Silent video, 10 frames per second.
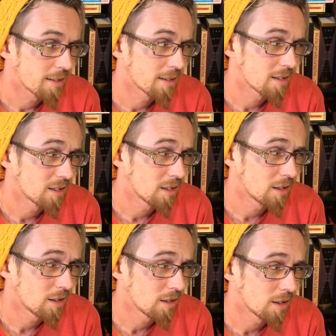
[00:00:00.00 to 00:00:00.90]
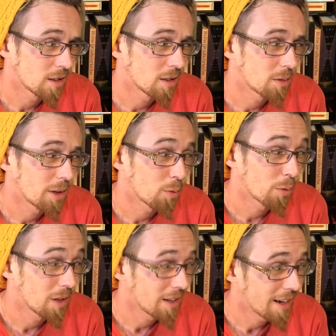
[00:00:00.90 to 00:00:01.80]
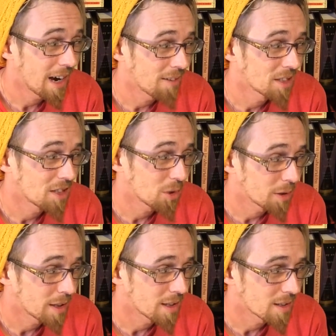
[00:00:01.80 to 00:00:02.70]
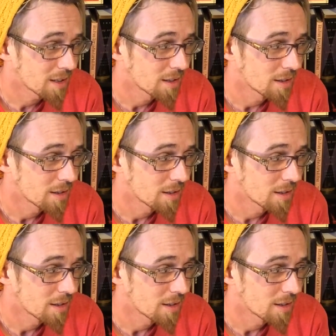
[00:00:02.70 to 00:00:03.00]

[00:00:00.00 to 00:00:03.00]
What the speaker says: Do I really have to do it?